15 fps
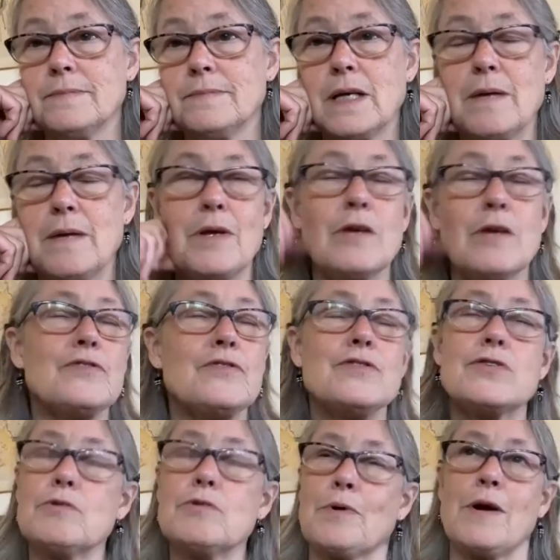If you
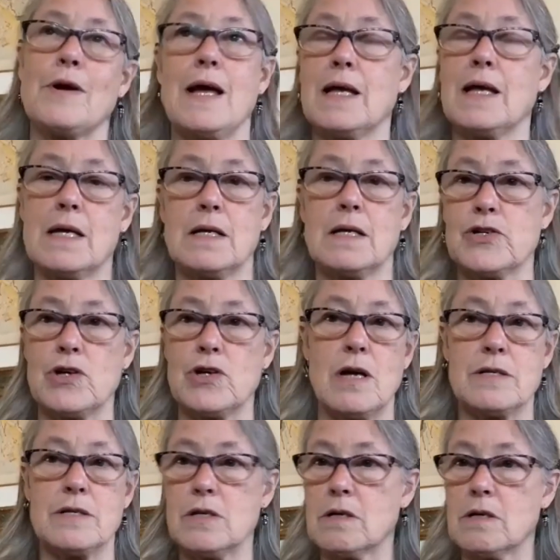super hate getting
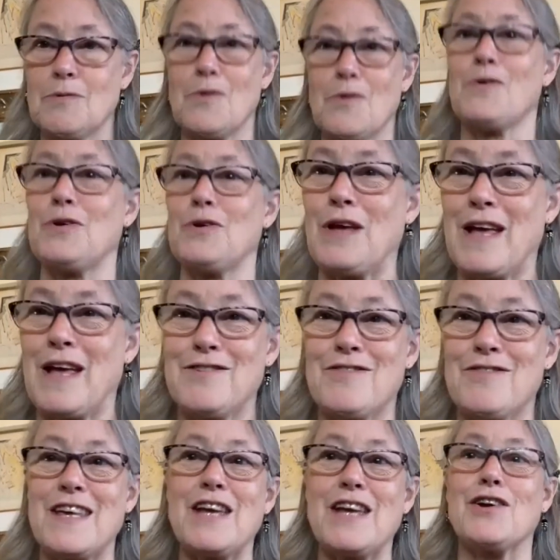shots, you can, and you
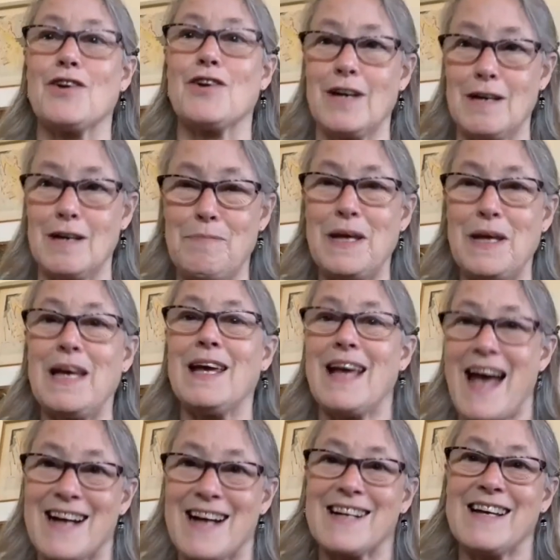think you're going to be
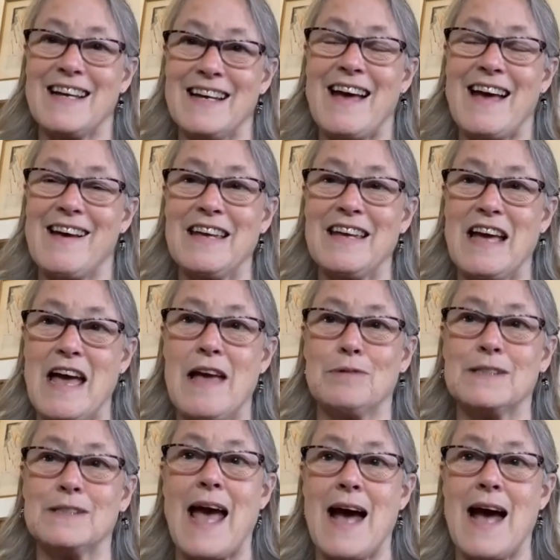
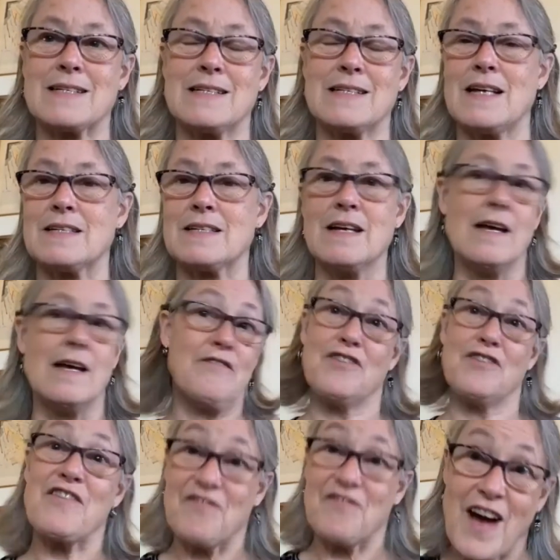able to access
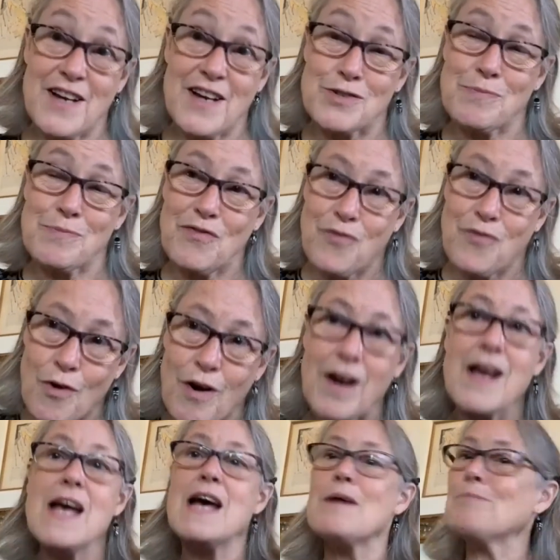if you had Pfizer
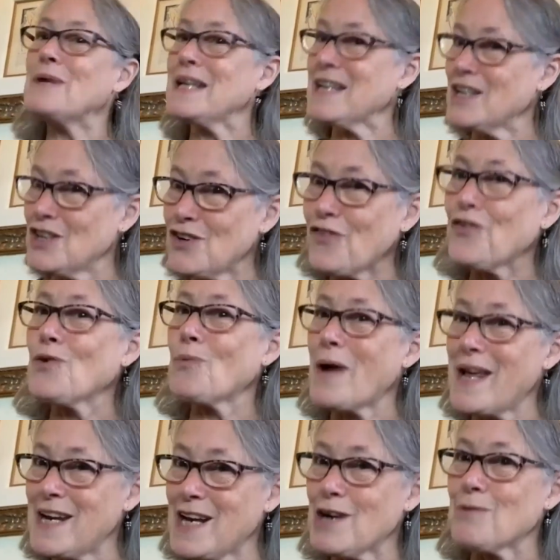before, but if you're
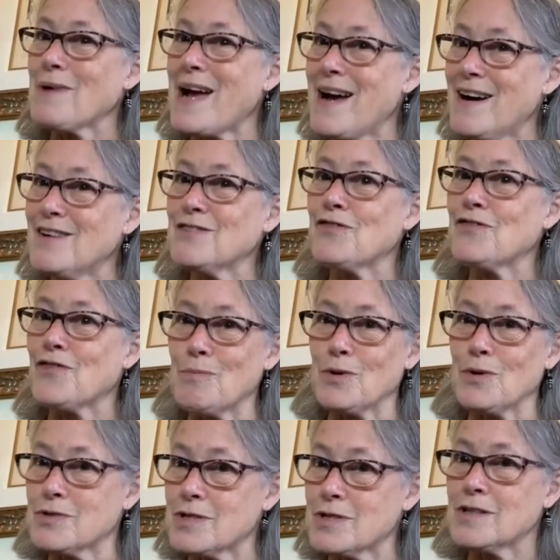waiting around for
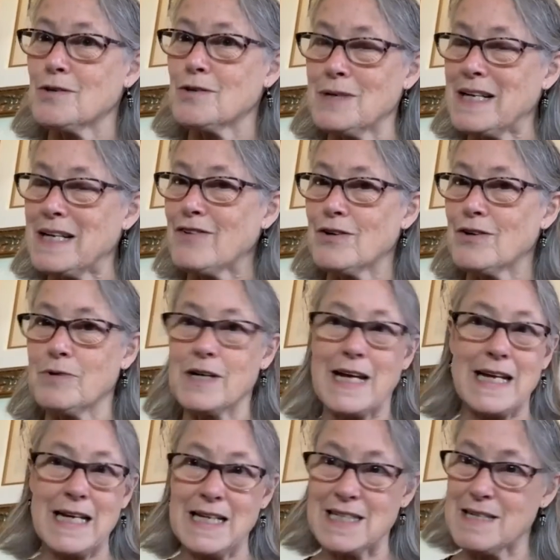Moderna or whatever, we're
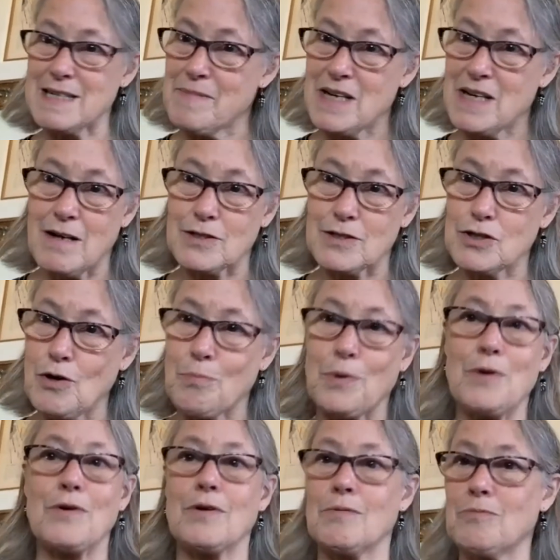getting into mid-October
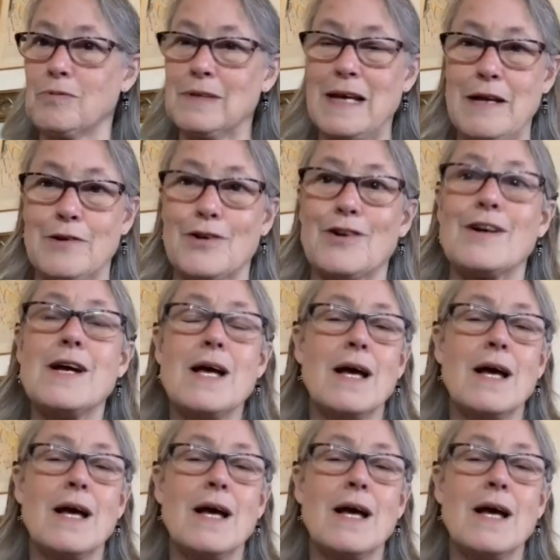or later,